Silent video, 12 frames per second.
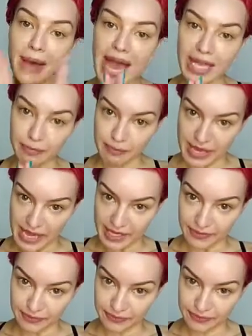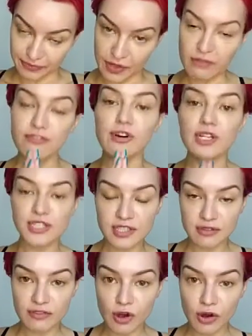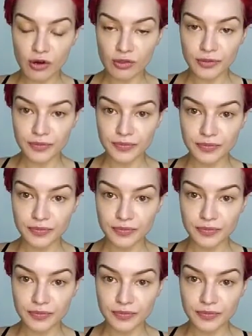back pain, first of all,